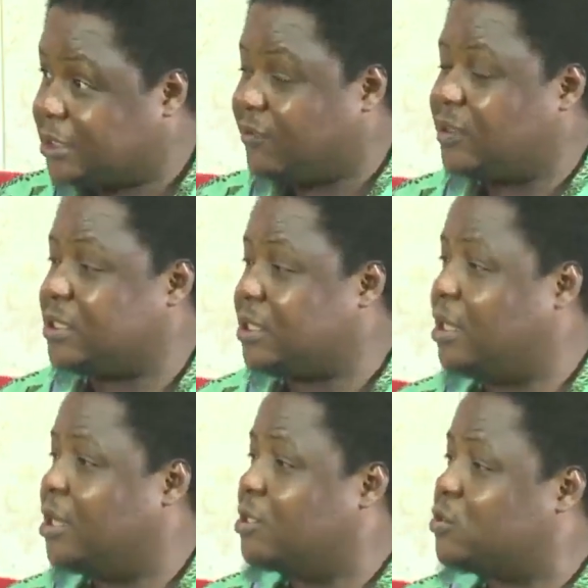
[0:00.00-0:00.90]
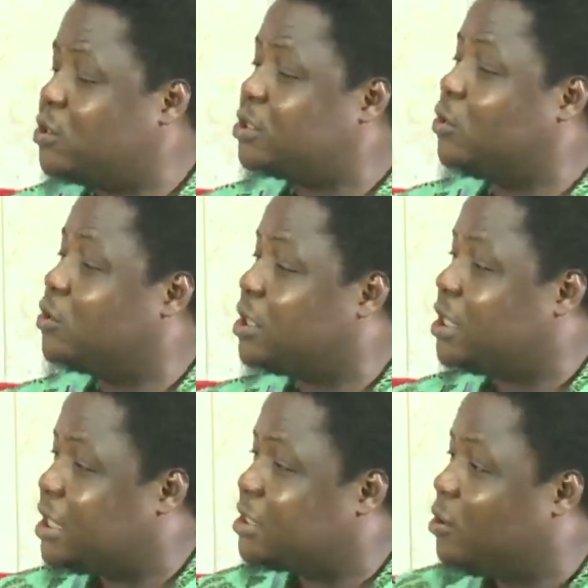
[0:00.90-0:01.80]
So there's
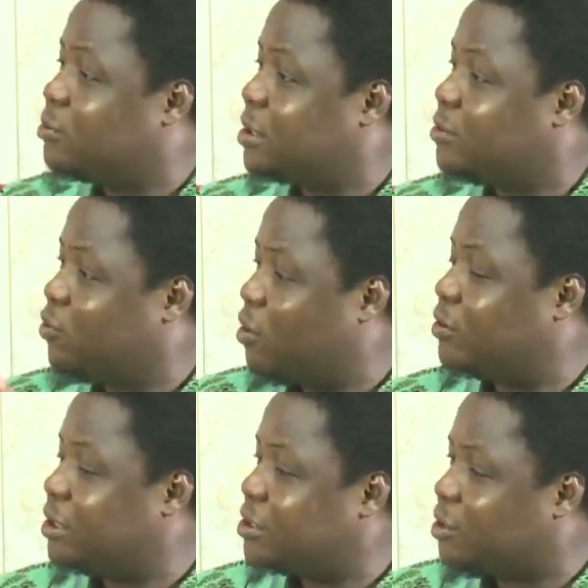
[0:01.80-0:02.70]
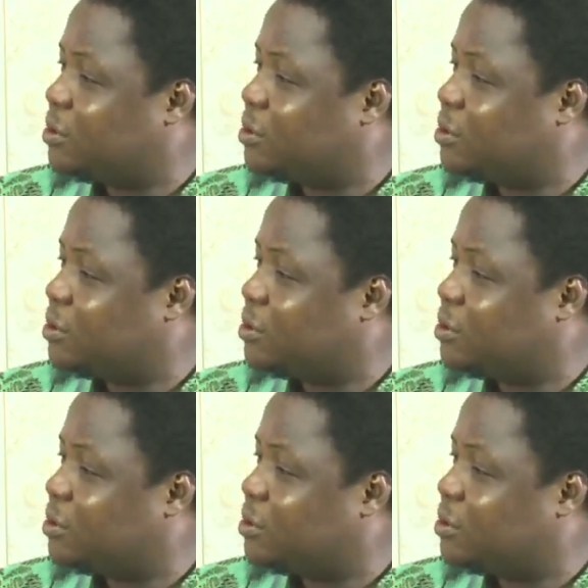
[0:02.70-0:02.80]
something wrong. Something needs to be